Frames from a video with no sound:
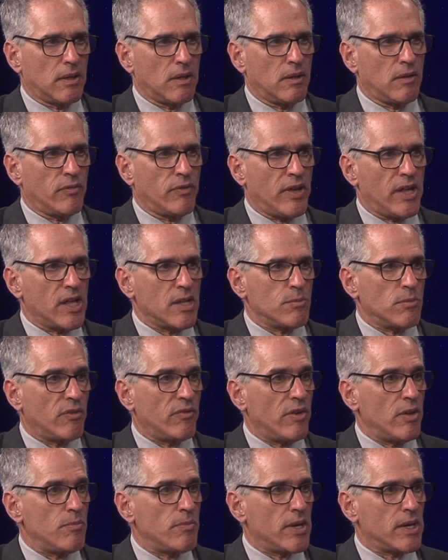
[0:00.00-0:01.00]
the volume of
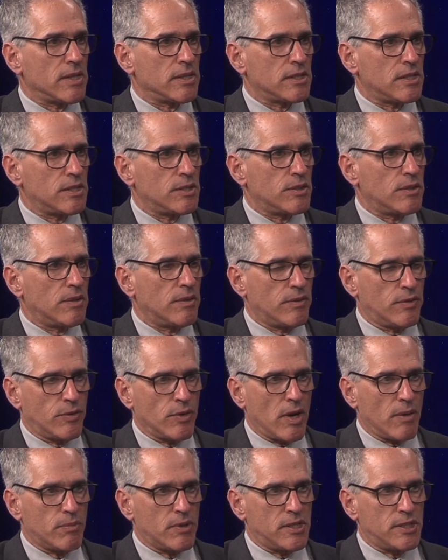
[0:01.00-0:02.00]
emails has
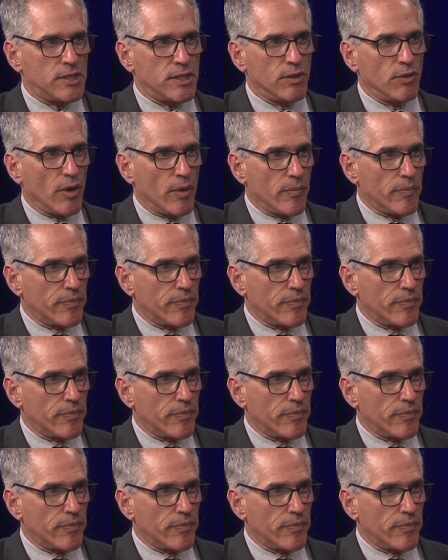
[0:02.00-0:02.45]
dropped to zero.